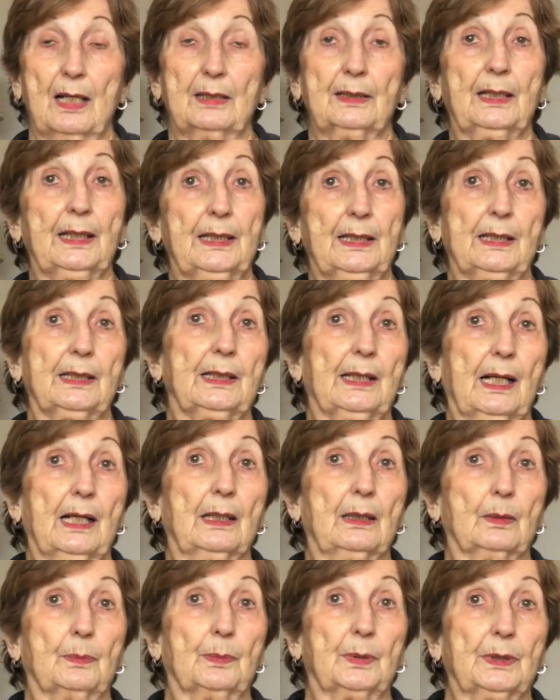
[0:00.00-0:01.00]
needed
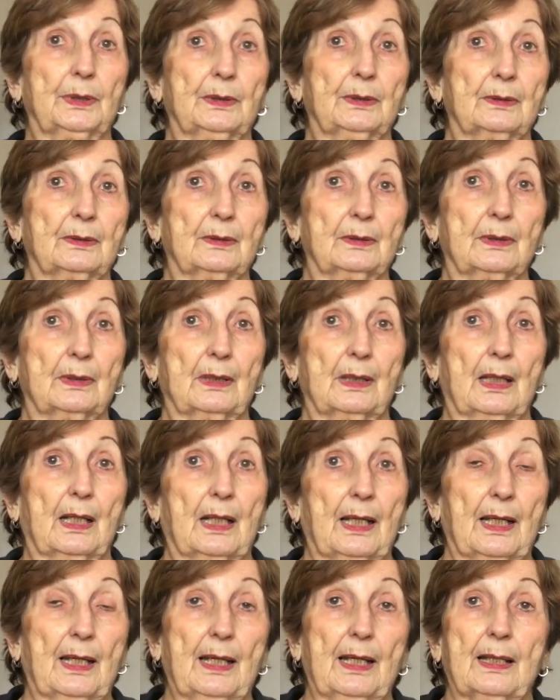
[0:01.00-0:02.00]
help.
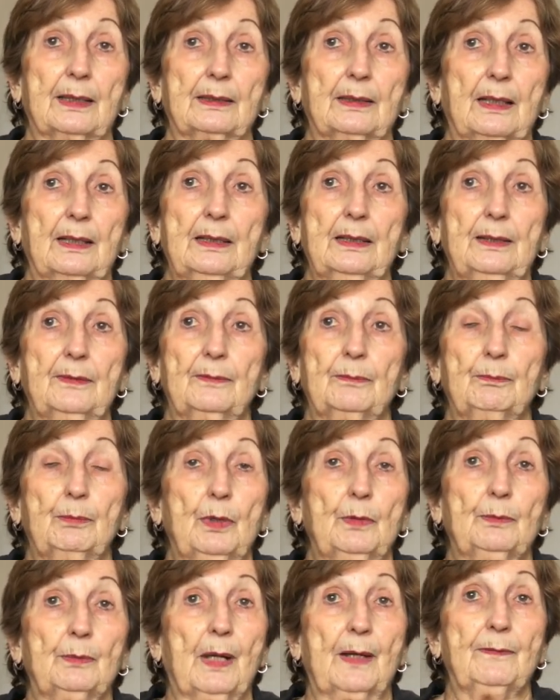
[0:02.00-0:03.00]
And
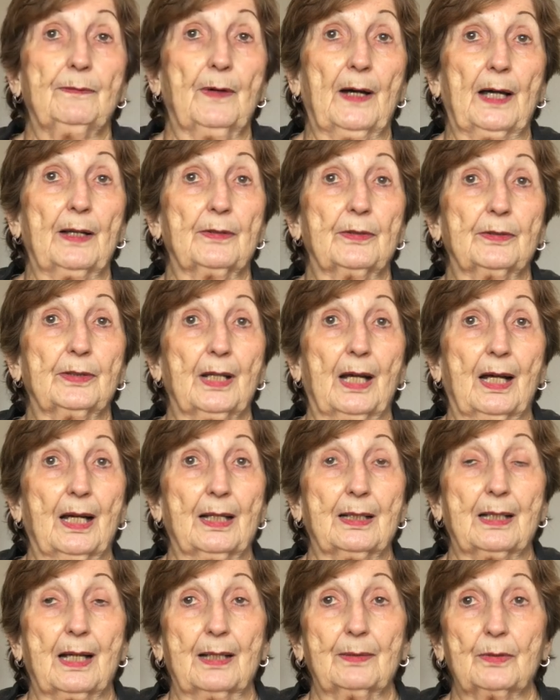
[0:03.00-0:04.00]
when my father
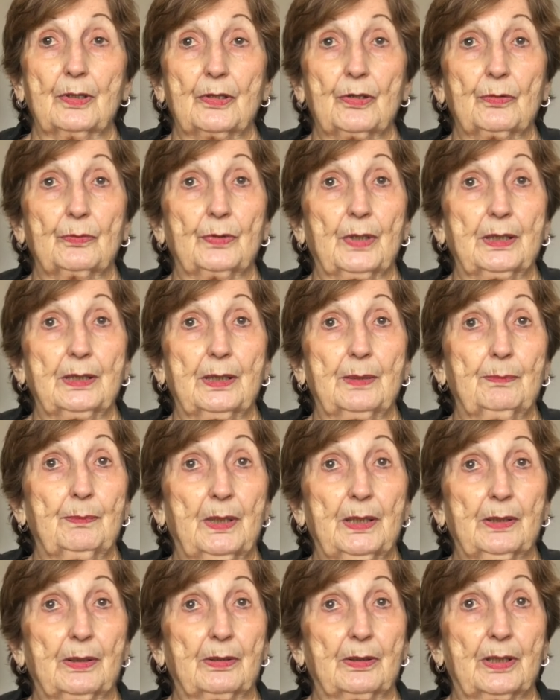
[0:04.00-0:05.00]
died, I was already
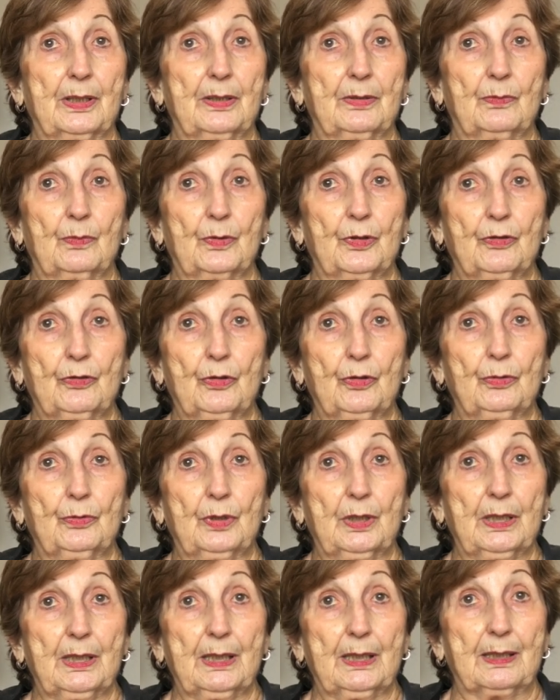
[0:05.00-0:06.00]
married with 2
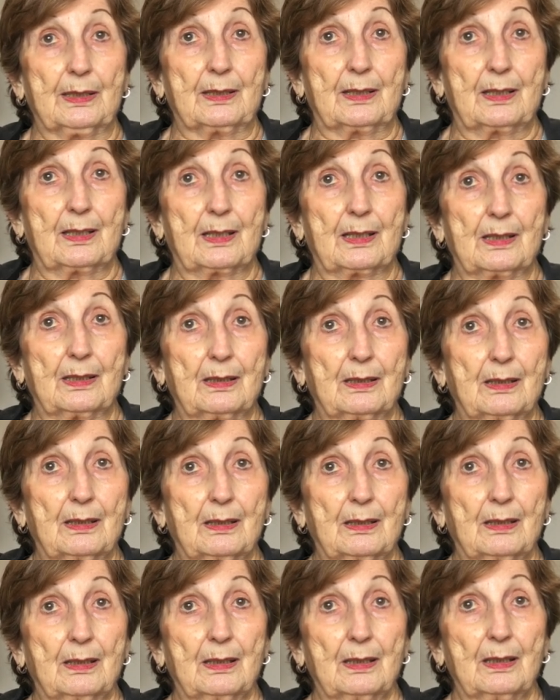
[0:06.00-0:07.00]
kids.
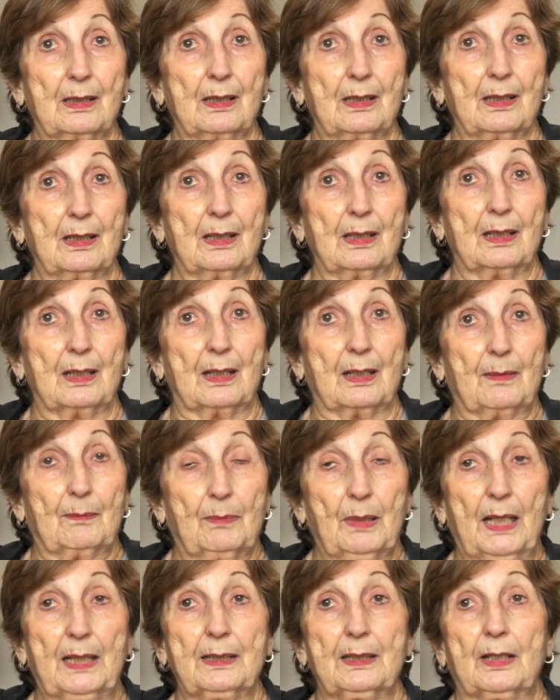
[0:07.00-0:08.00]

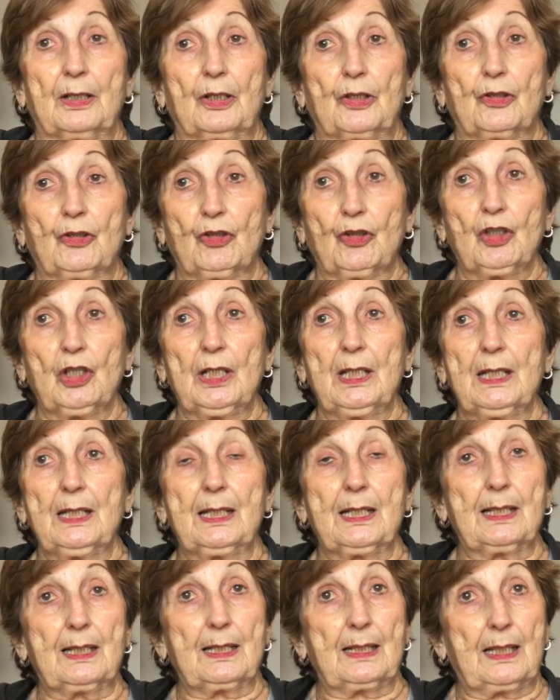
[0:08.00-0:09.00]
But she
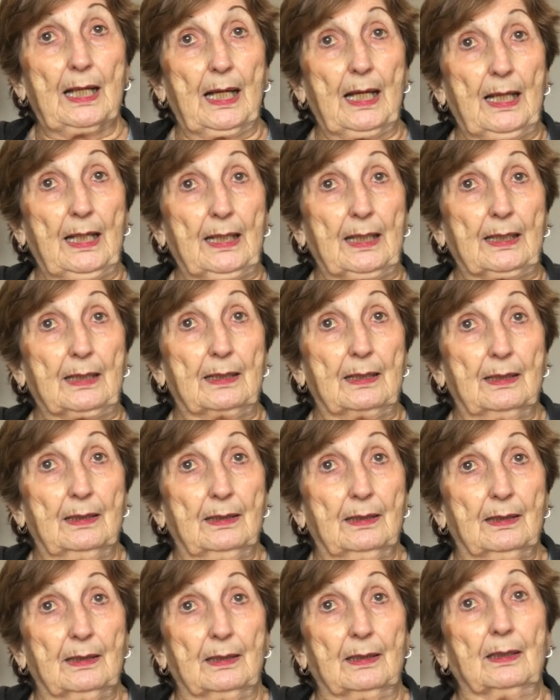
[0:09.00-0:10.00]
stayed
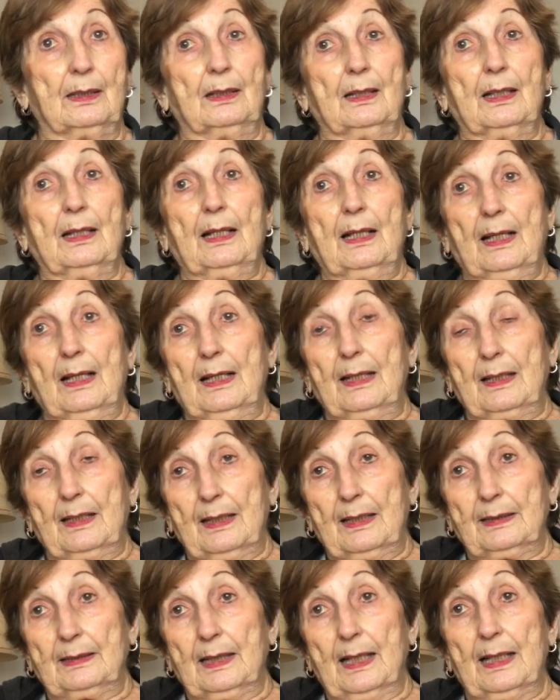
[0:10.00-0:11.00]

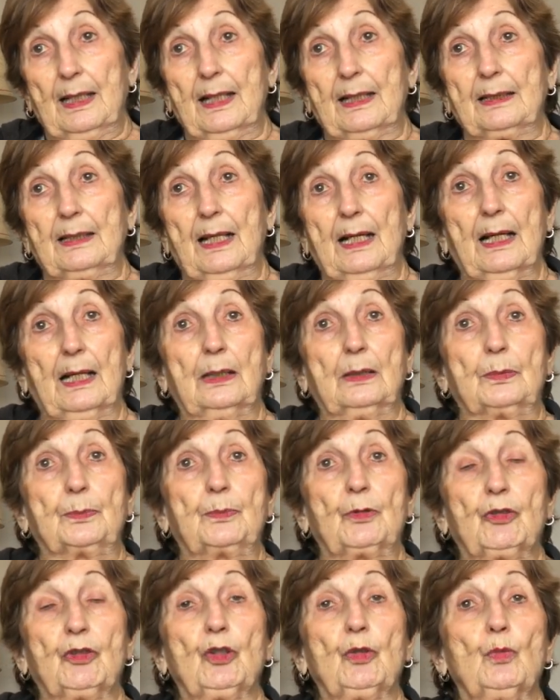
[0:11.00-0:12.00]
and
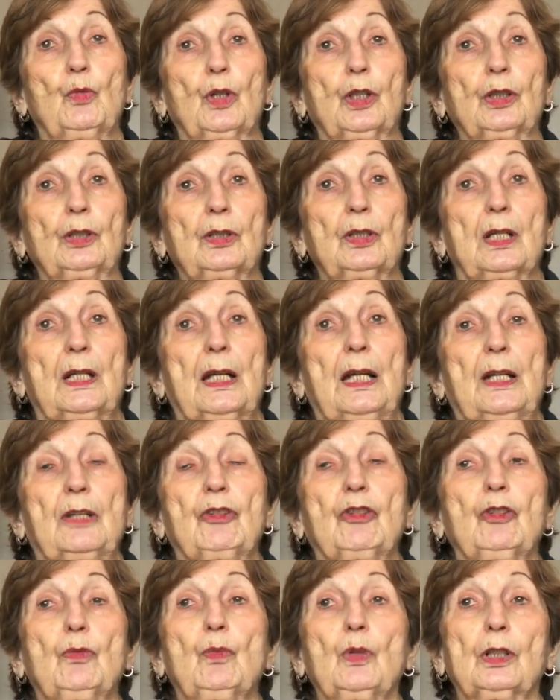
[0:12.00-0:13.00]
helped. She
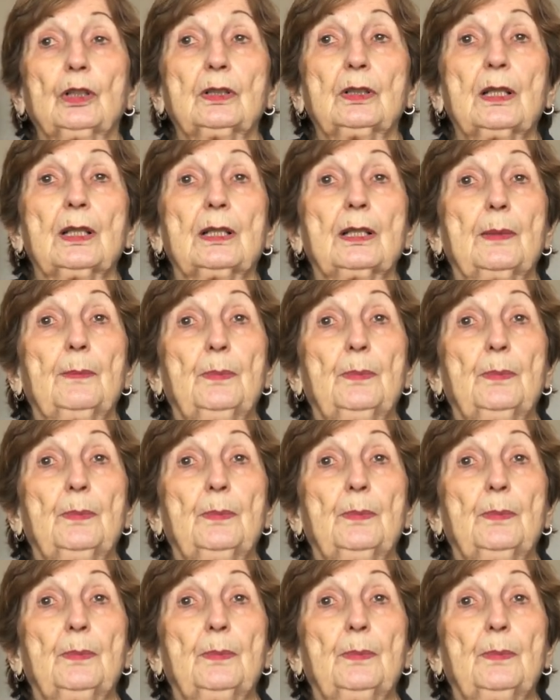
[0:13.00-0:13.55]
worked in the